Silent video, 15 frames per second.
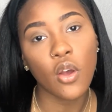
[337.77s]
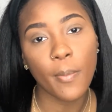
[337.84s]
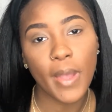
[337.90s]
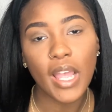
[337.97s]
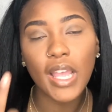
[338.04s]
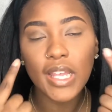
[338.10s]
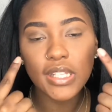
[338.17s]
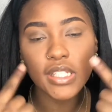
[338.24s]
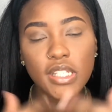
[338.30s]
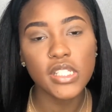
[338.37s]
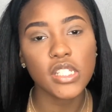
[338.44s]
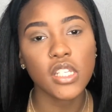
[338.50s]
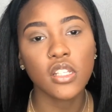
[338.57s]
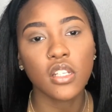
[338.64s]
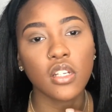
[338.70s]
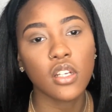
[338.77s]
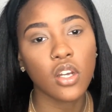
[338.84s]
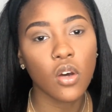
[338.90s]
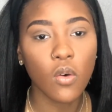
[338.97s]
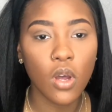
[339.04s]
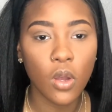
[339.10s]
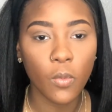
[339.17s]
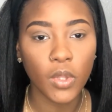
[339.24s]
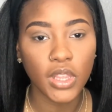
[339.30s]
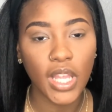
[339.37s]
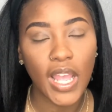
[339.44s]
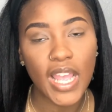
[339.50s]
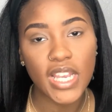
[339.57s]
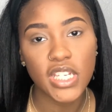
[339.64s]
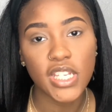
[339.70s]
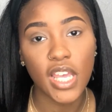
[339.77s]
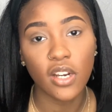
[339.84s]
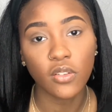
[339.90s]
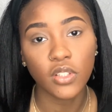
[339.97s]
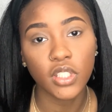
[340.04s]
on my eyelids and then go on with the eyeshadow